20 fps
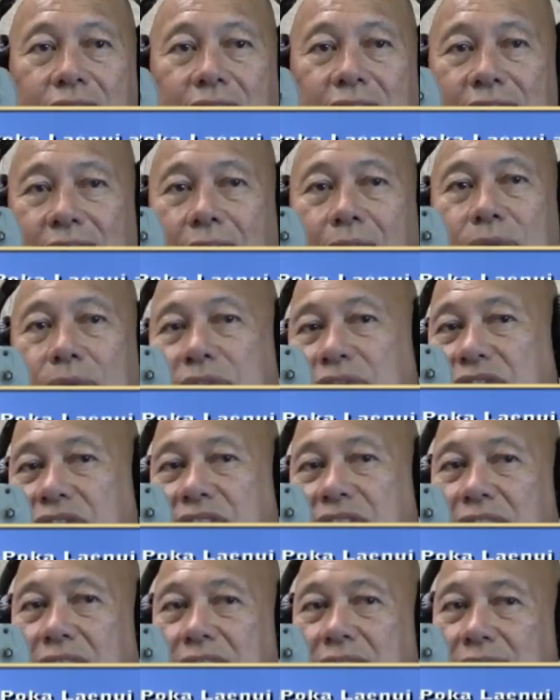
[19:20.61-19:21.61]
And I would
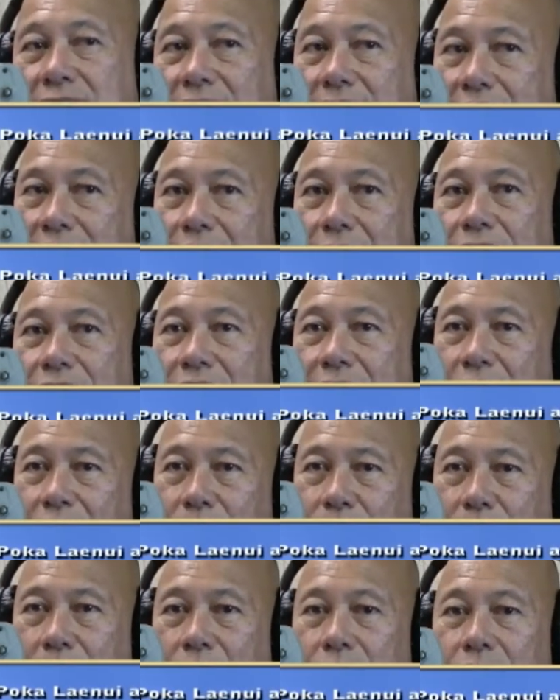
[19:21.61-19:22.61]
say that even
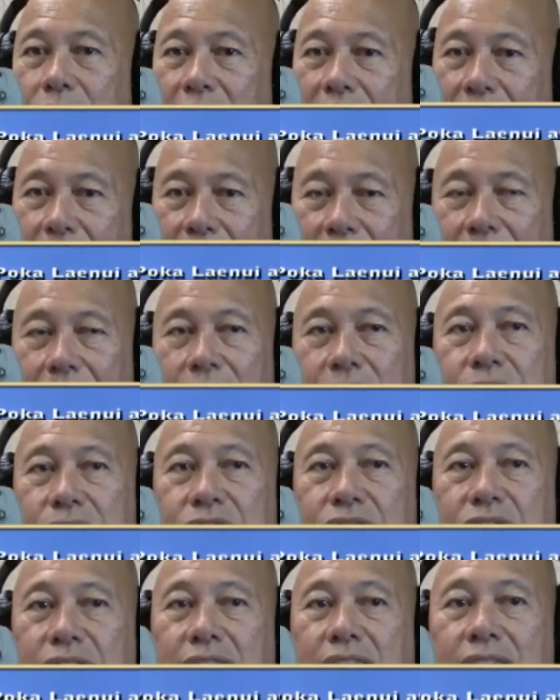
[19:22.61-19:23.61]
as we look at
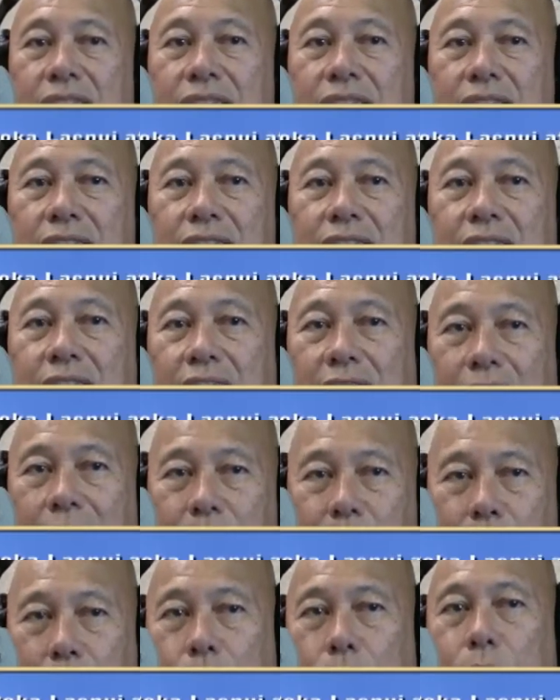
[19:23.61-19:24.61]
housing and
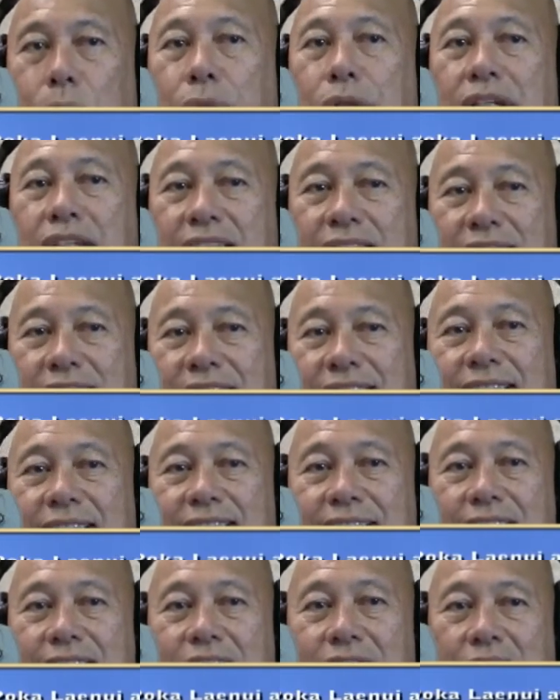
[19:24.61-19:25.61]
appropriate and
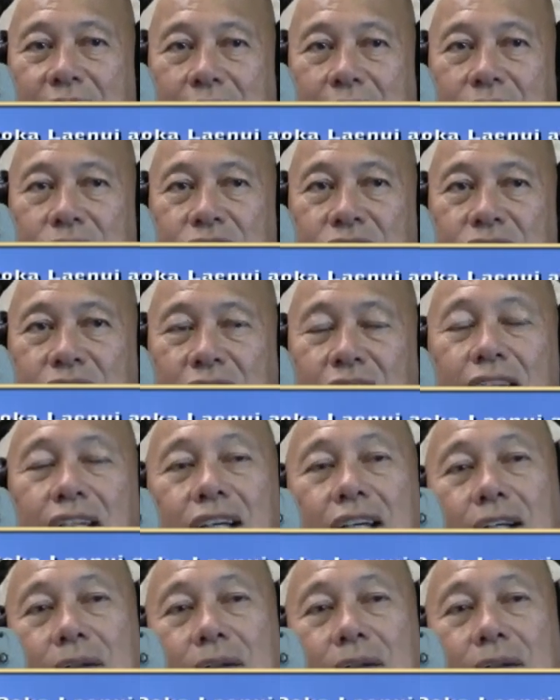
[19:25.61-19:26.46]
necessary housing,